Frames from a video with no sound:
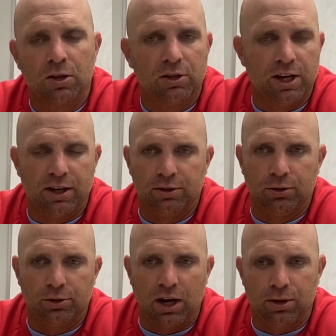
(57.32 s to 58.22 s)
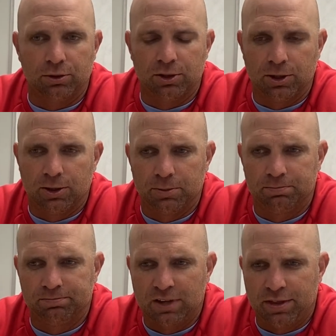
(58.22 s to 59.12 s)
Yeah, no doubt.
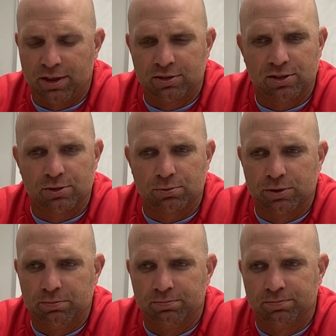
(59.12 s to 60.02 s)
Um, I think since we